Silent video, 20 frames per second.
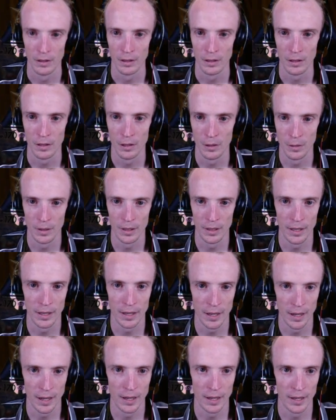Go and
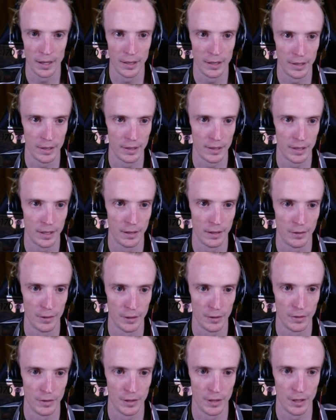get a
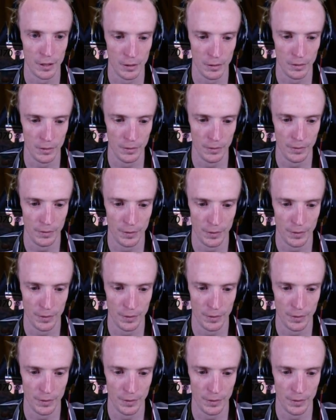Steven's Resolve.